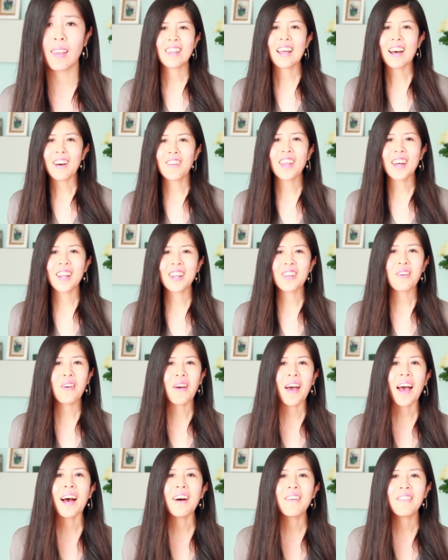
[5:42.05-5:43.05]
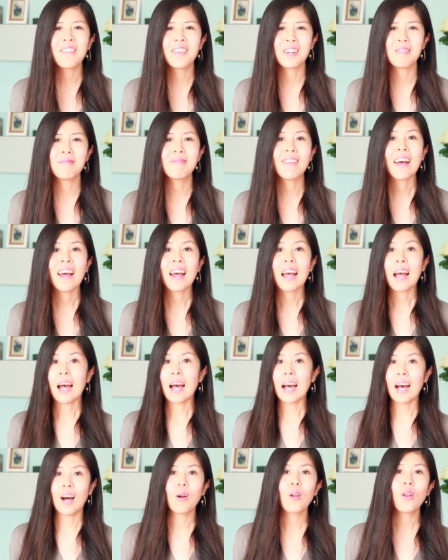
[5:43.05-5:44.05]
Now that you have them,
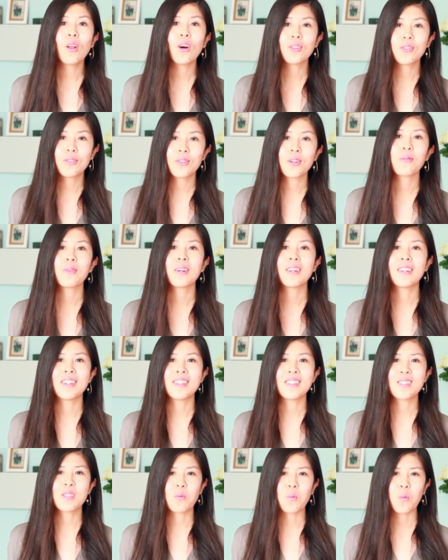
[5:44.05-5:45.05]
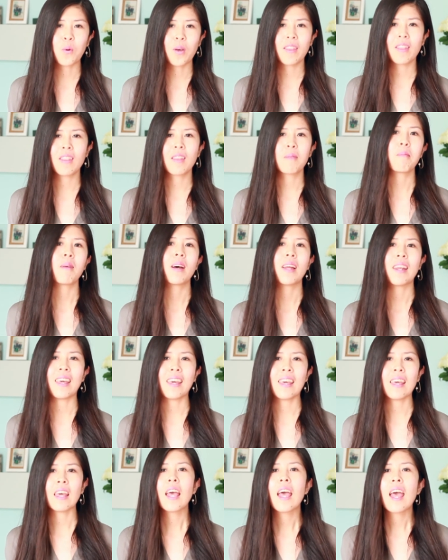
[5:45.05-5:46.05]
how lottery winners win the
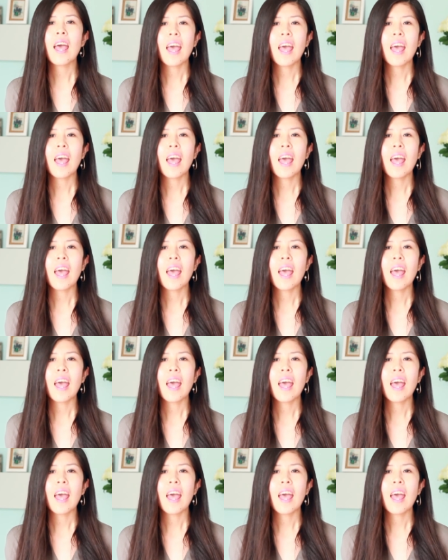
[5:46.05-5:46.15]
money,